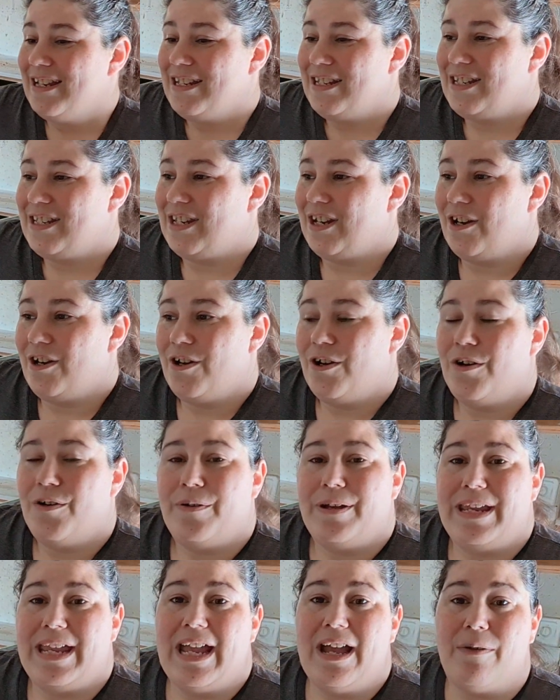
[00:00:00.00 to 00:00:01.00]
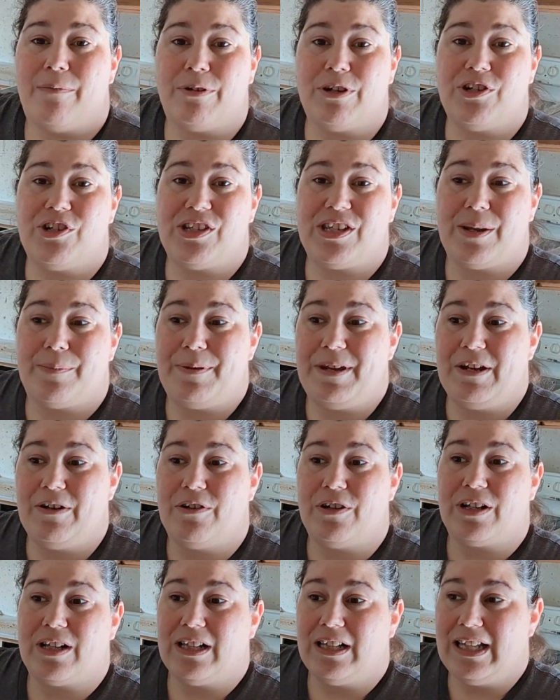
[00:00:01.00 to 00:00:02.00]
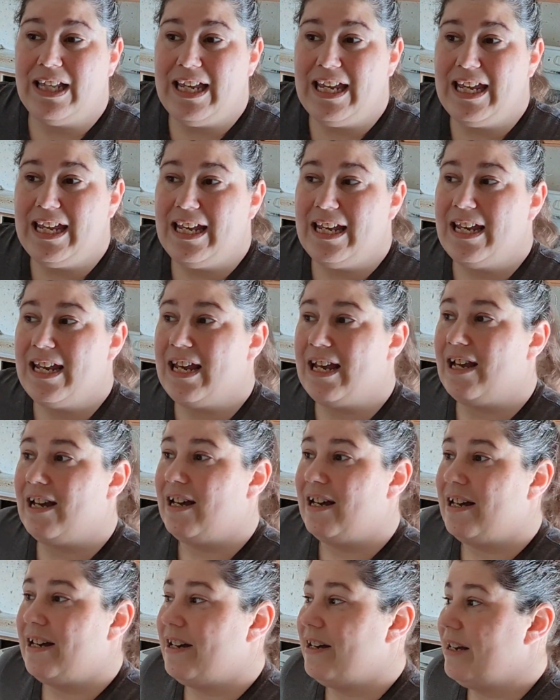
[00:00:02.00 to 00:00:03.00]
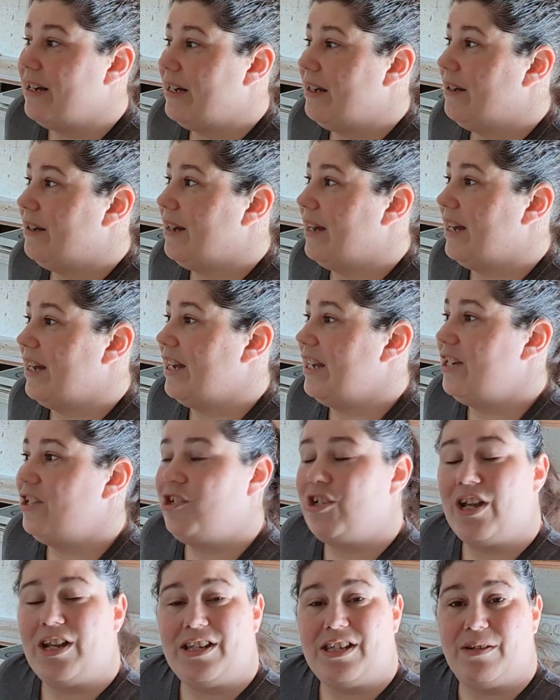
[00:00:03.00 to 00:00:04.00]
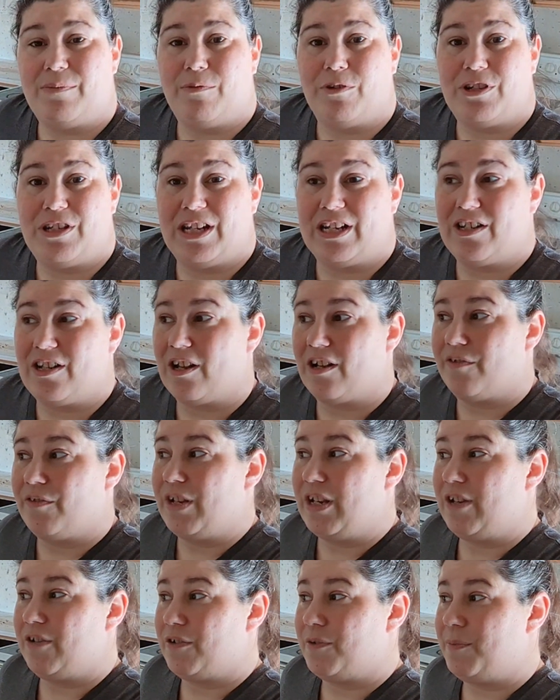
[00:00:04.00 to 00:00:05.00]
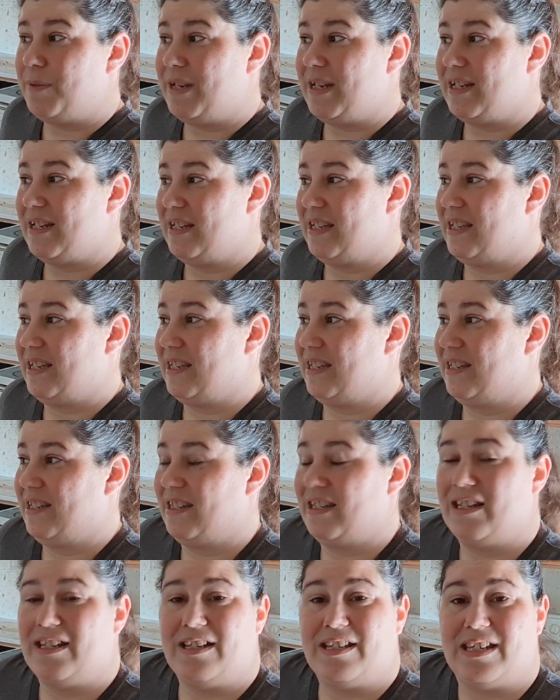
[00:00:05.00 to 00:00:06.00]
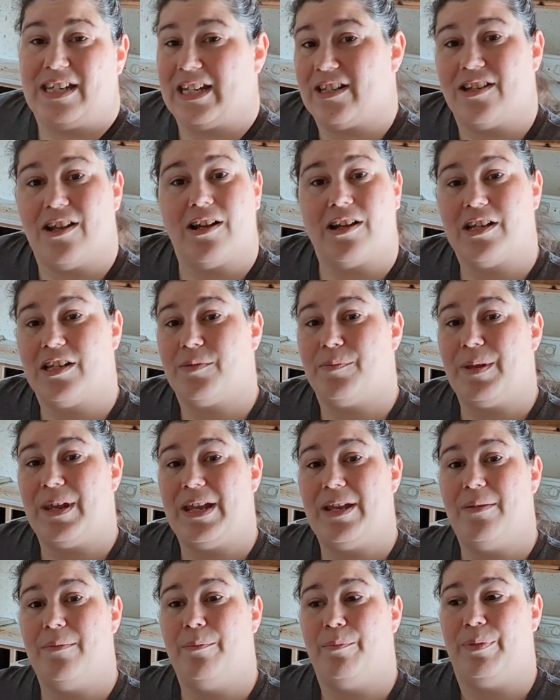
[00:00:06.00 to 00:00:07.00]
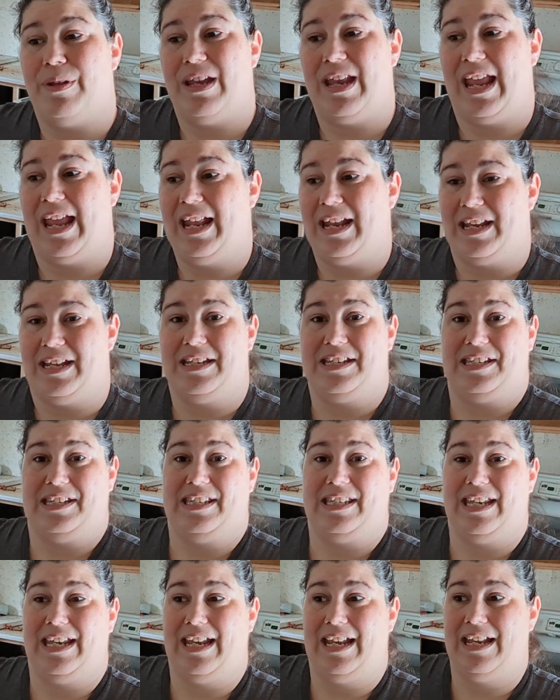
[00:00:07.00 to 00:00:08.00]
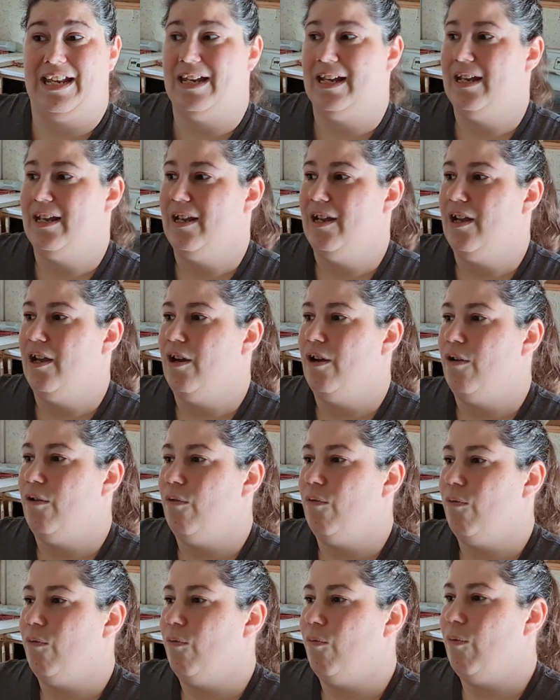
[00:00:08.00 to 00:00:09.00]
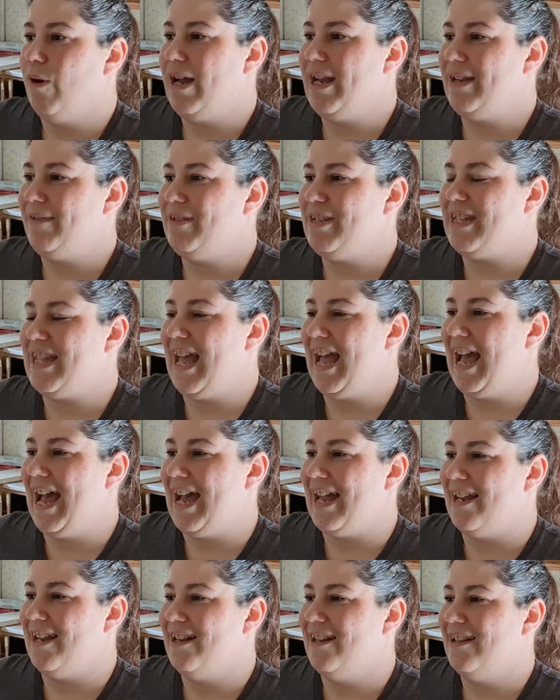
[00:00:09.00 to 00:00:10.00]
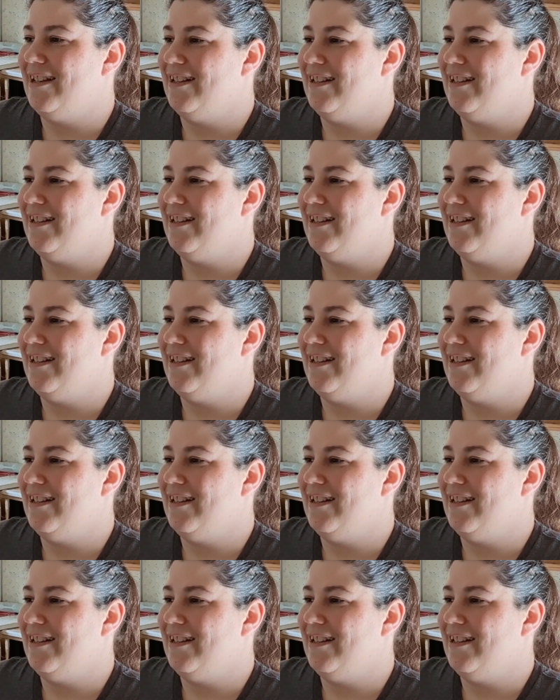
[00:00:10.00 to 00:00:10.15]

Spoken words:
So yeah, we're just up here to clean. I shot some more TikTok videos because the TikTok has been bananas. And what was that?